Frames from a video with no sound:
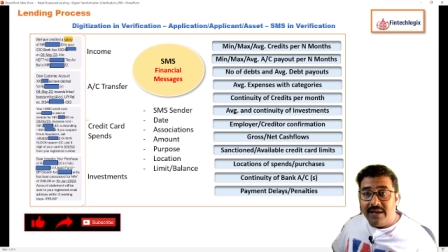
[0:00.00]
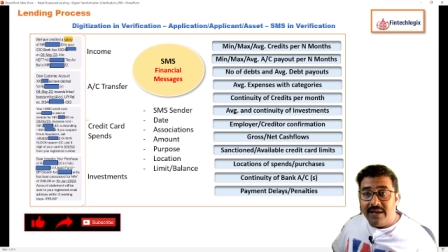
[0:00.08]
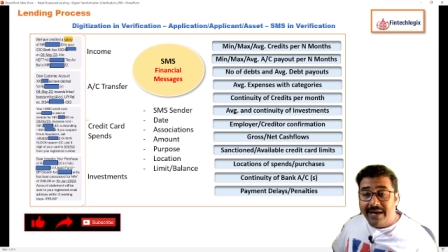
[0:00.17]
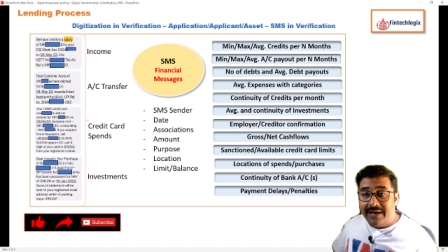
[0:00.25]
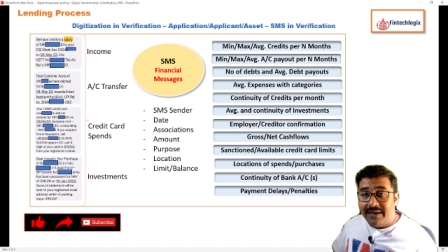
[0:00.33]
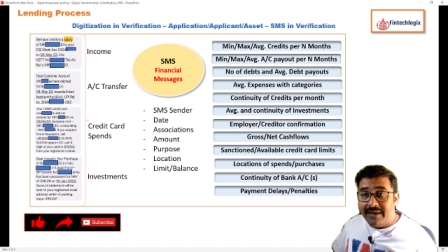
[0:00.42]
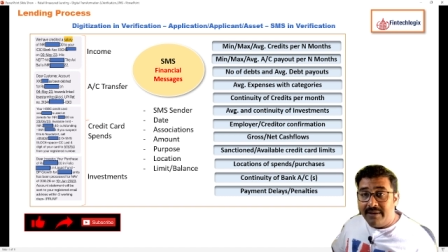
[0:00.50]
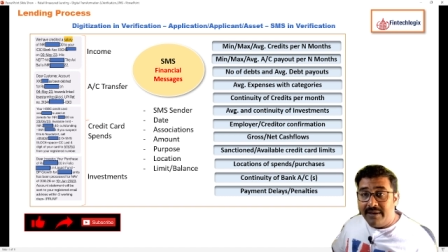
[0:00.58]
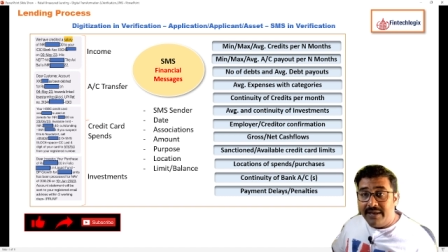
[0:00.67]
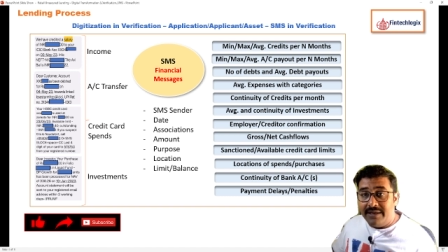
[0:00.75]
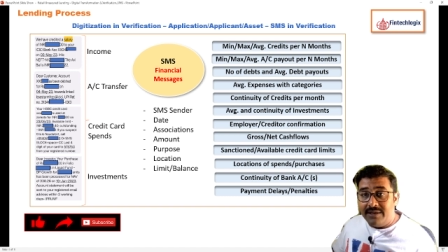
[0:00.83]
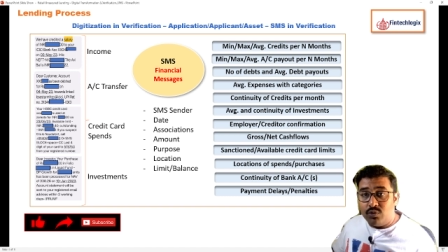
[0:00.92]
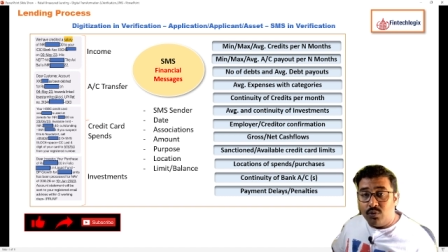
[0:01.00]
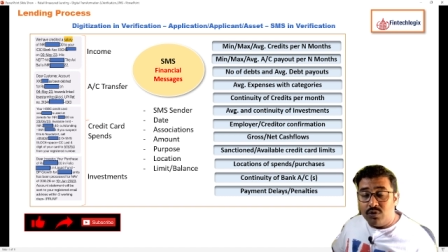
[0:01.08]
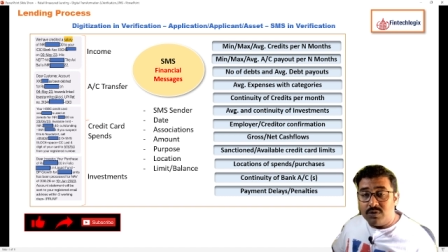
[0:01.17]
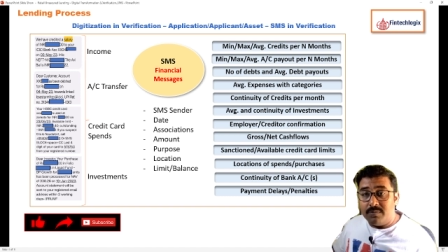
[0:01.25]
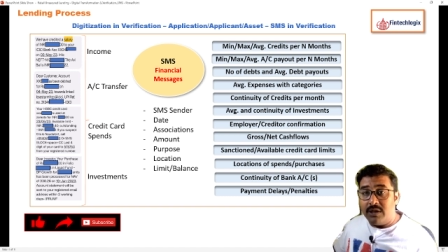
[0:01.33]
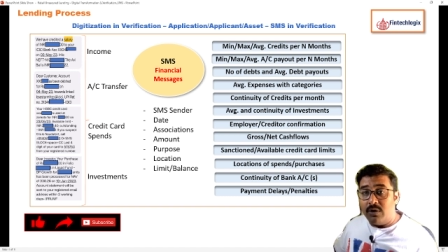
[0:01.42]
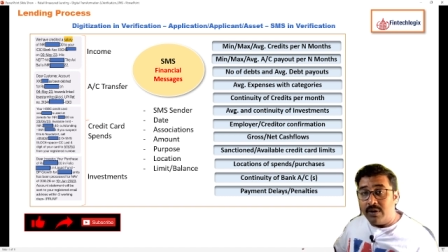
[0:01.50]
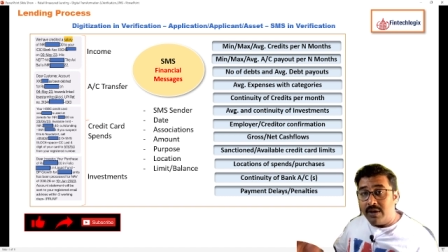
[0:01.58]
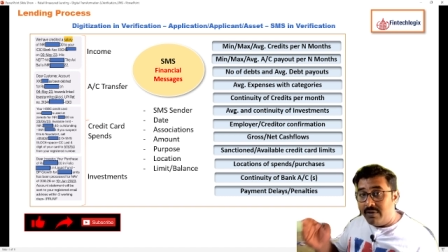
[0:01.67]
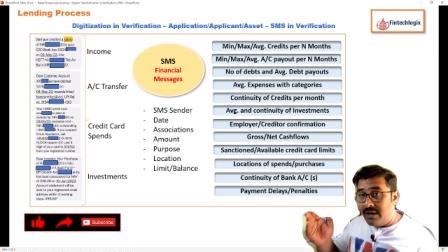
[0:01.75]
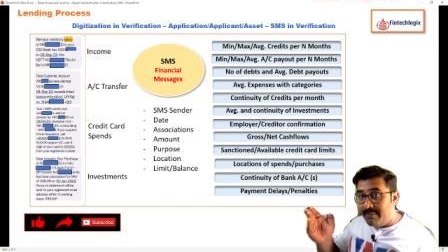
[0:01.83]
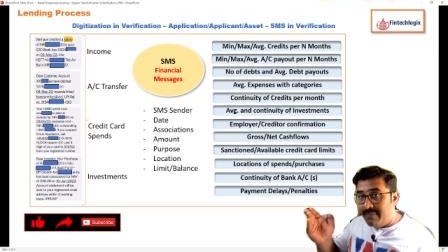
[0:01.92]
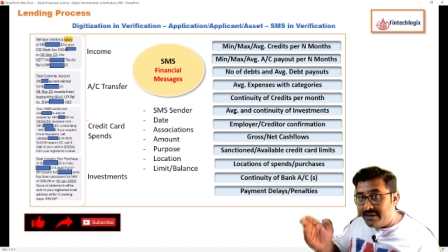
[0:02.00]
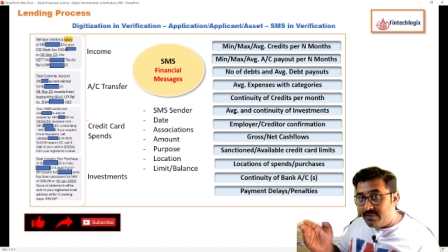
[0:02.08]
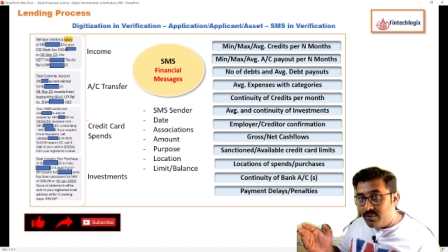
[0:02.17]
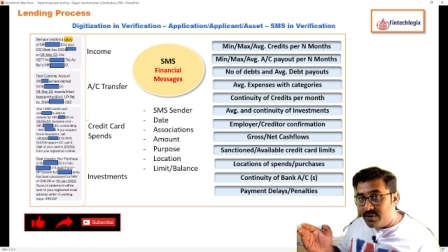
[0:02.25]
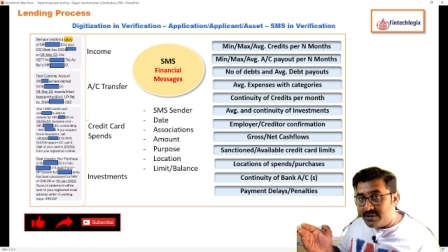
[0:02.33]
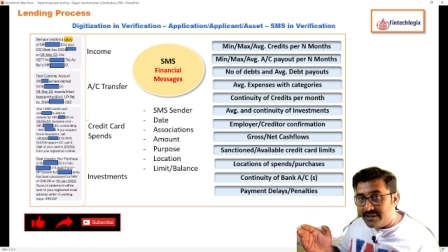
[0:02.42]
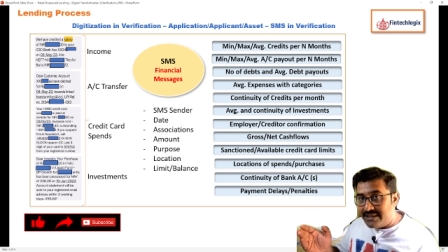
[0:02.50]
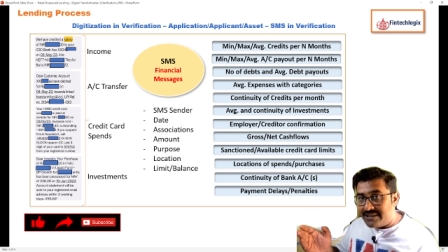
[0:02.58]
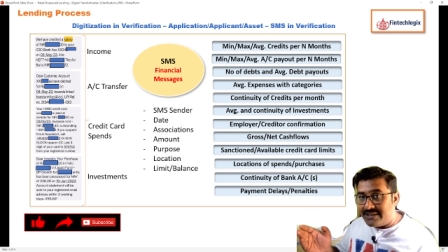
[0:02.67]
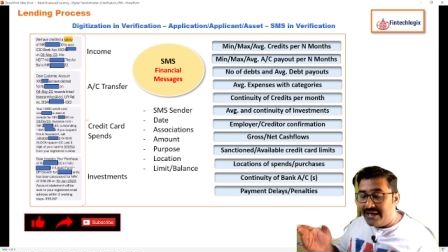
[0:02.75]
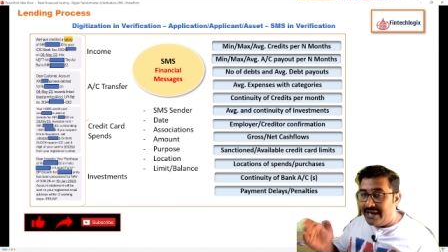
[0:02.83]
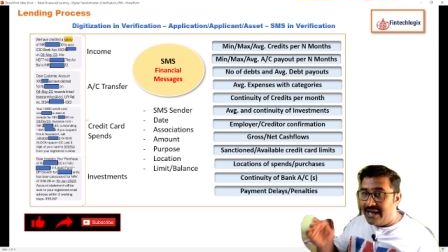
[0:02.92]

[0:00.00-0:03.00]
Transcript: and it shows me that okay, your limit was this and